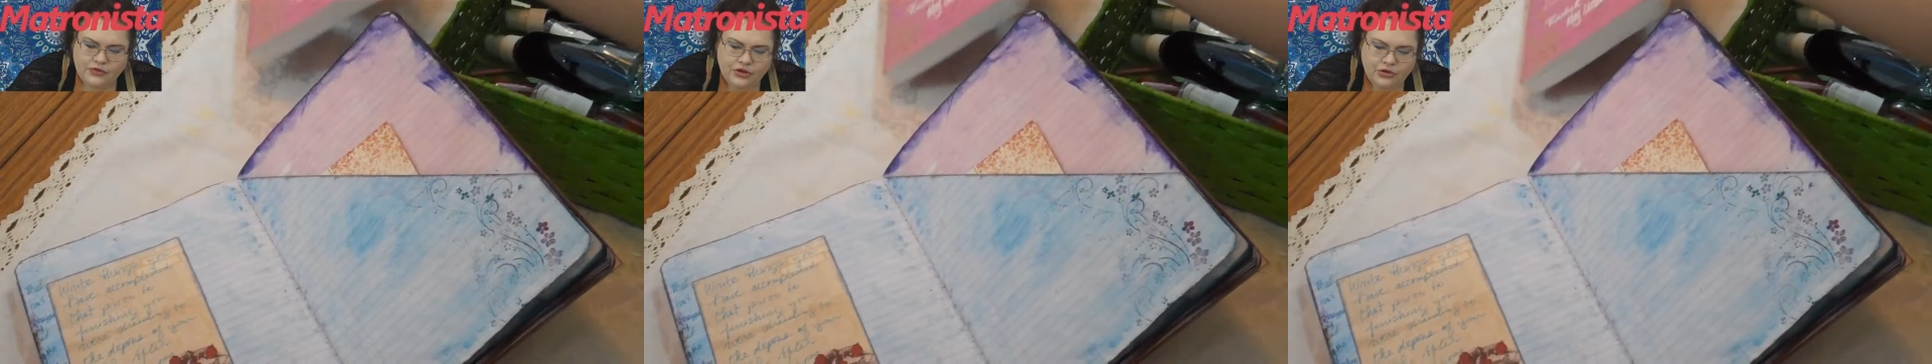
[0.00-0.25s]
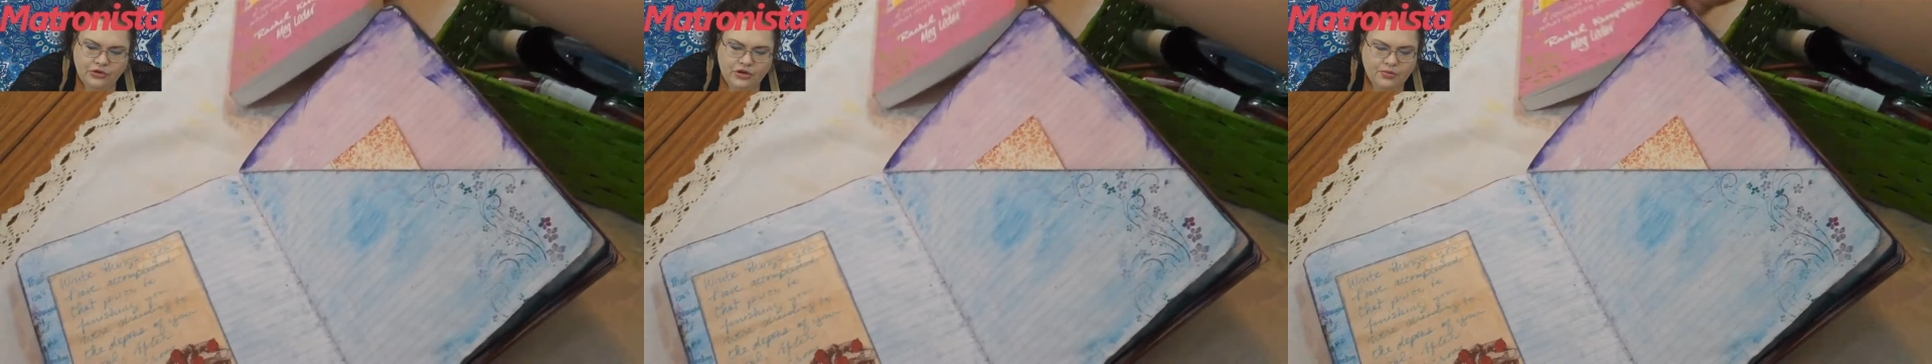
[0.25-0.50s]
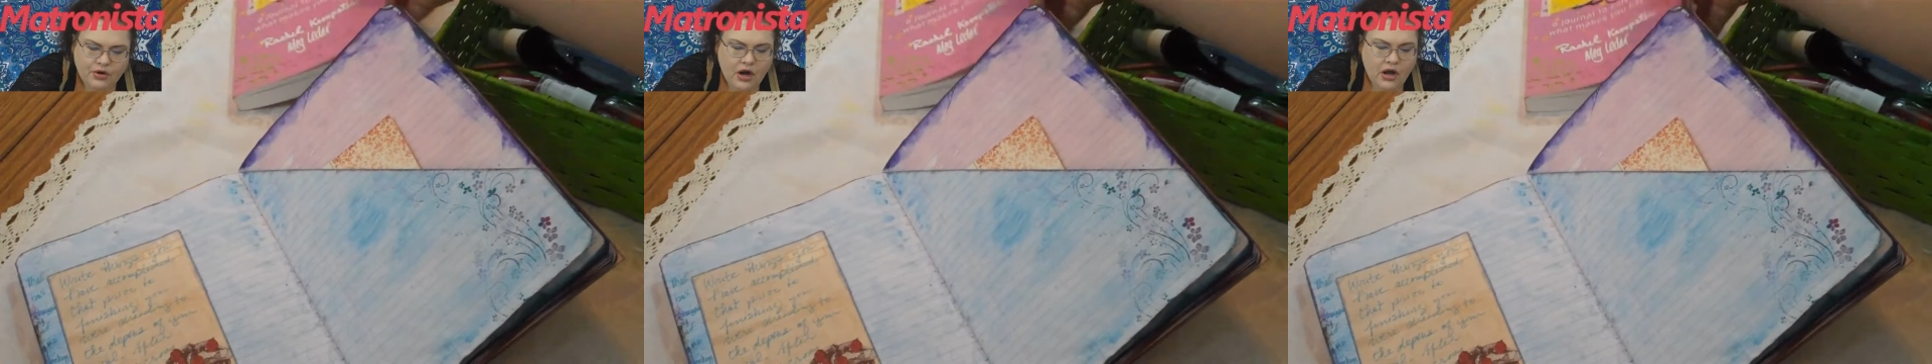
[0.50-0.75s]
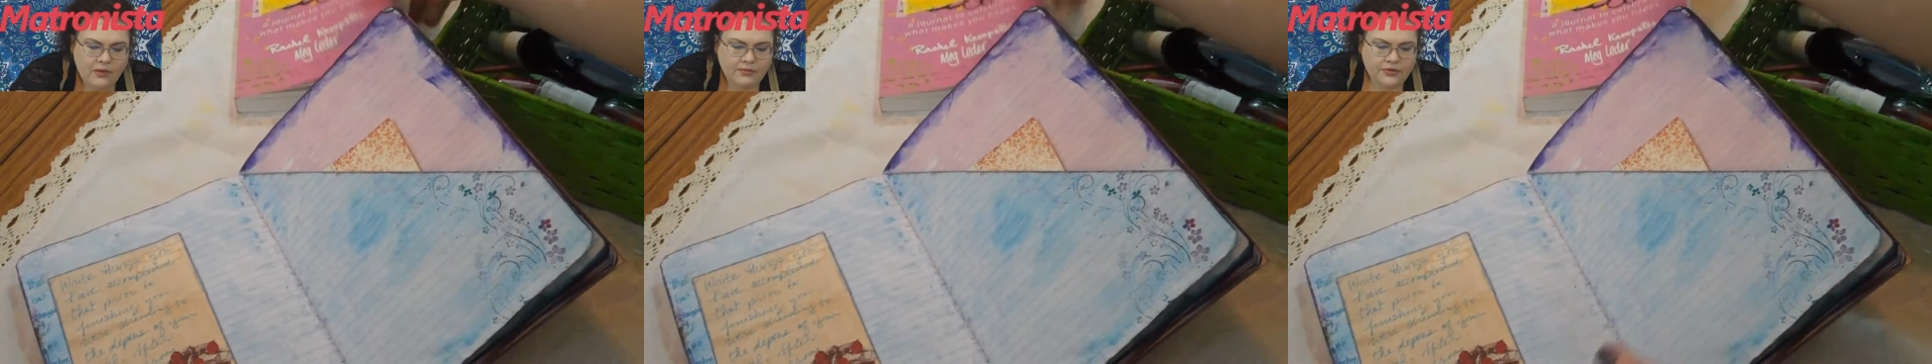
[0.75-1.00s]
do the
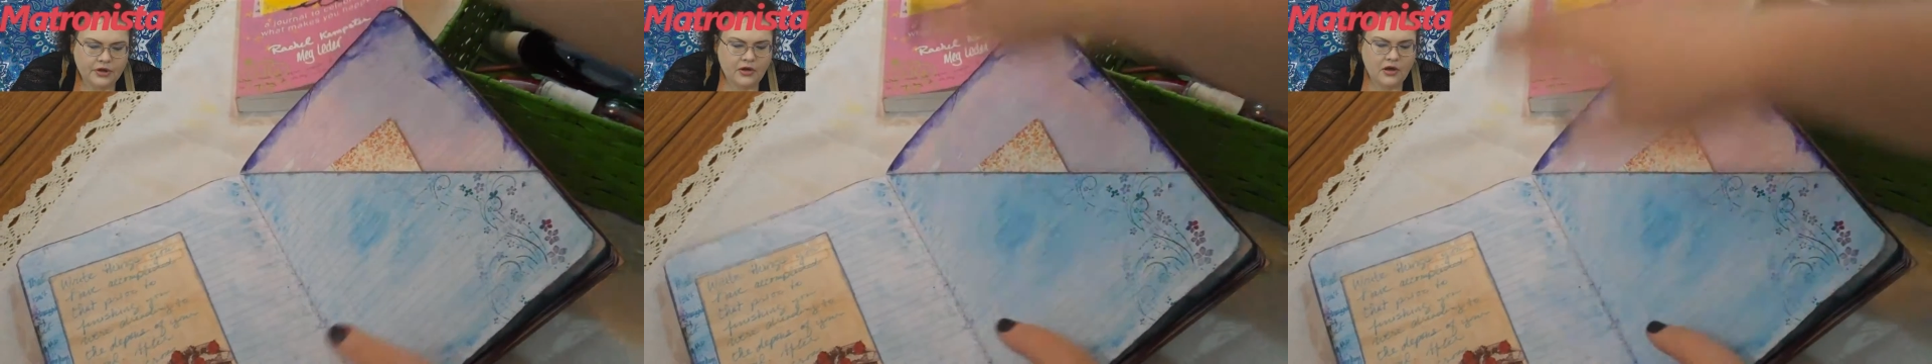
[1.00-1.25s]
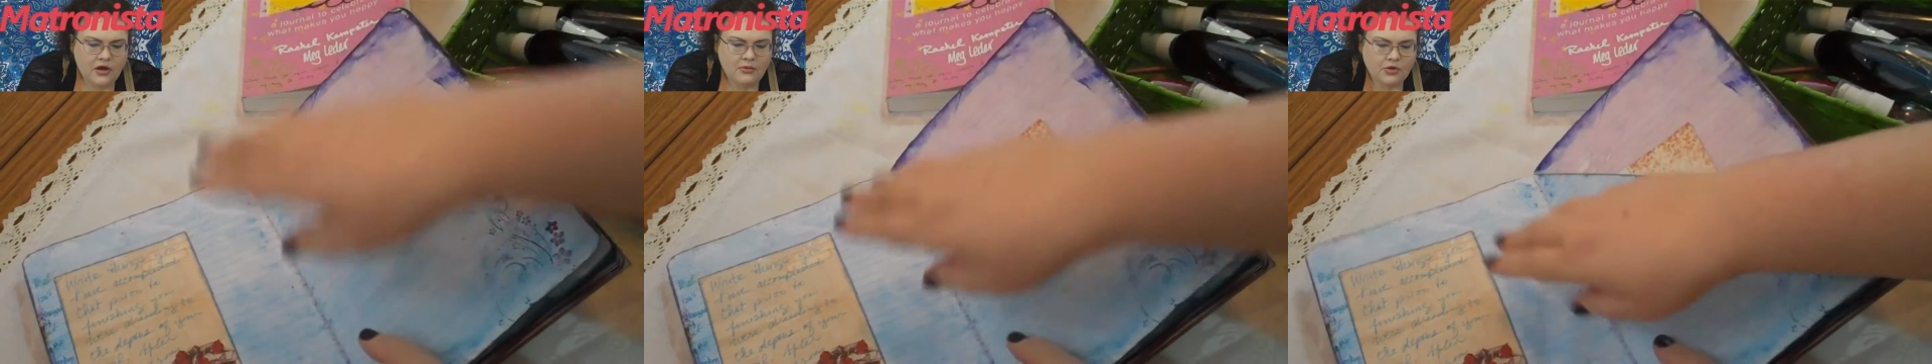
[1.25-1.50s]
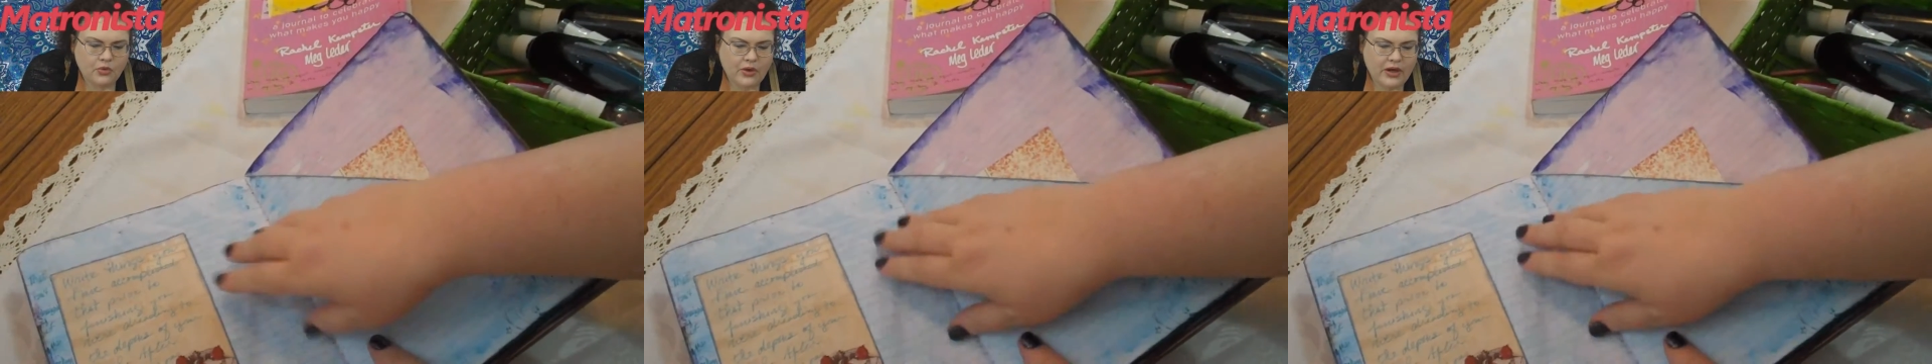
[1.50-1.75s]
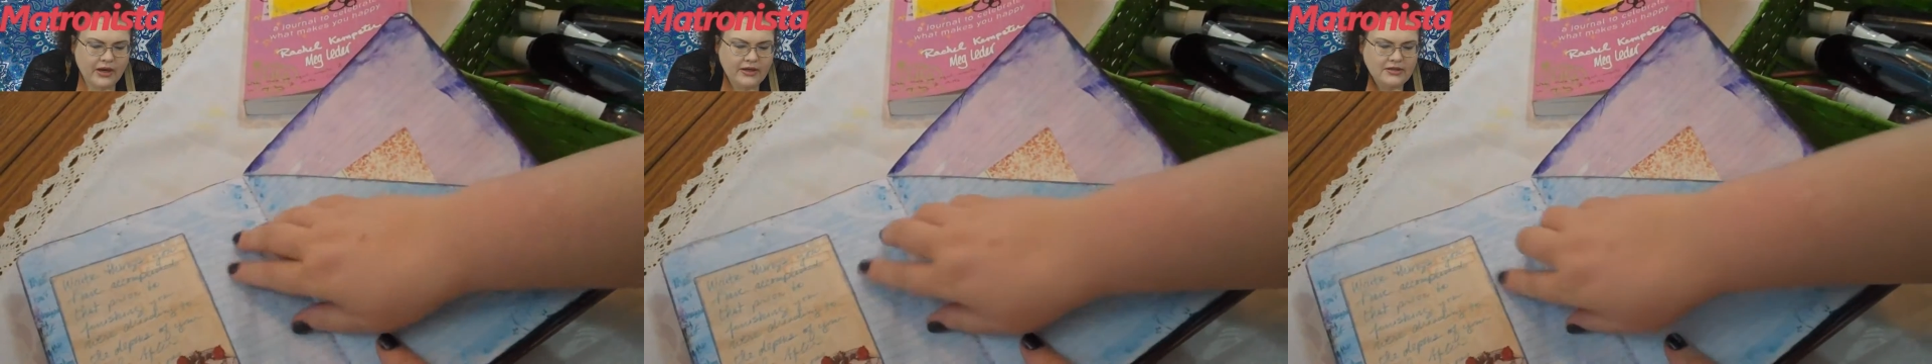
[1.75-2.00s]
prompt, but
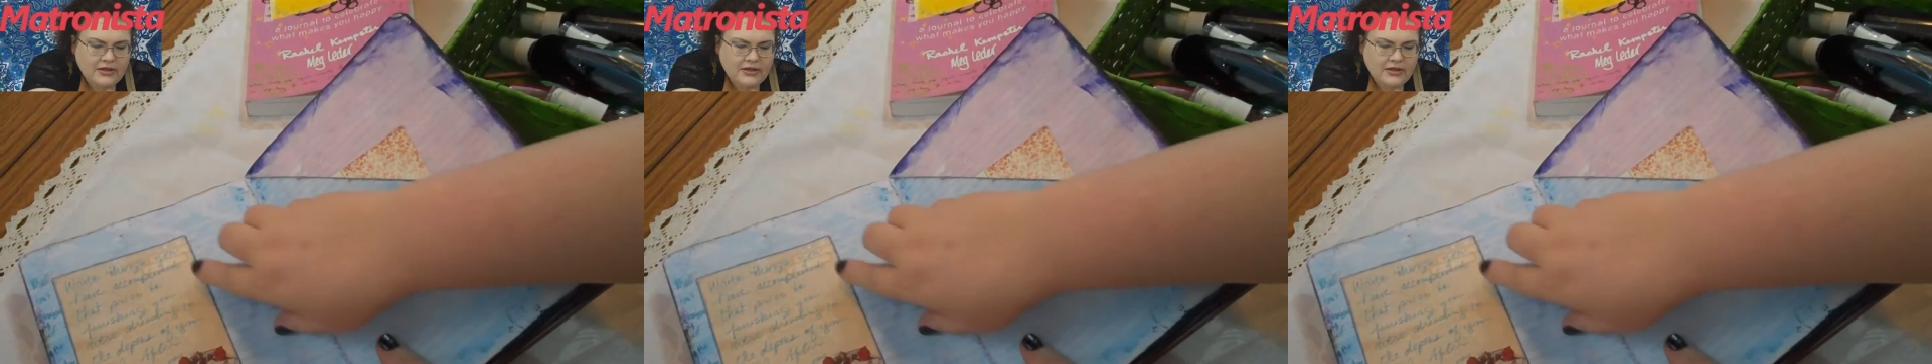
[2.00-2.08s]
what I